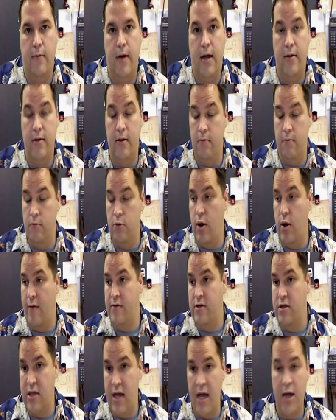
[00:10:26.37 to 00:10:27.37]
And you have
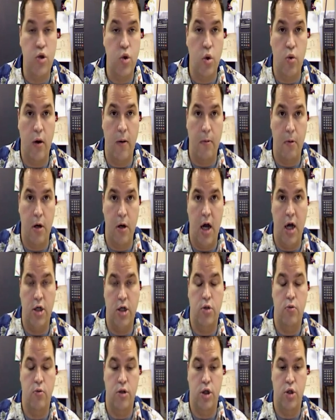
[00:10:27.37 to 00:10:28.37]
sexual
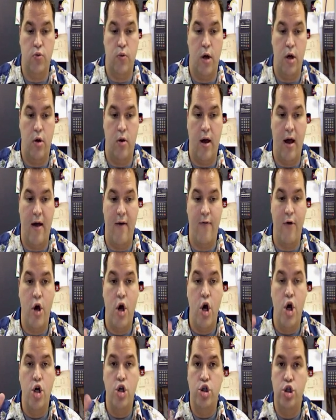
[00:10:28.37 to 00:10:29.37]
reproduction, which is where you have
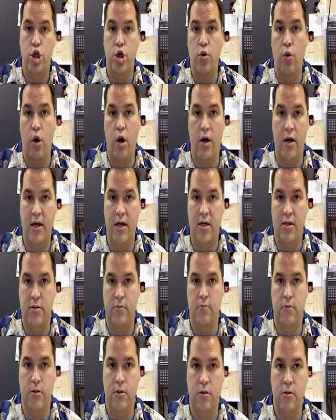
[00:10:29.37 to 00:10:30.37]
2
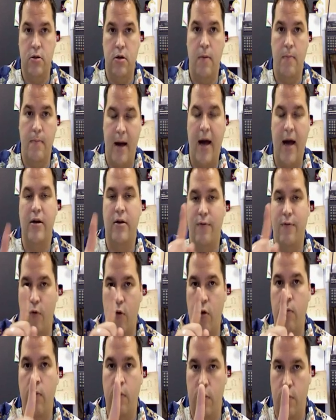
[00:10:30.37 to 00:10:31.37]
organisms combined to
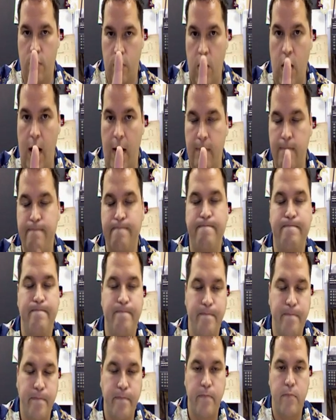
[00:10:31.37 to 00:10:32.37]
form one,
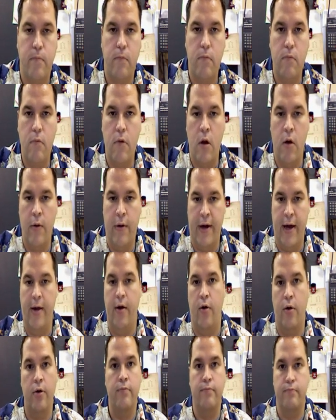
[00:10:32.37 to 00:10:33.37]
okay,
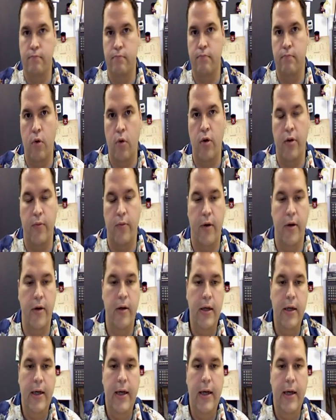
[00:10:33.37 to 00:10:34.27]
or more than one.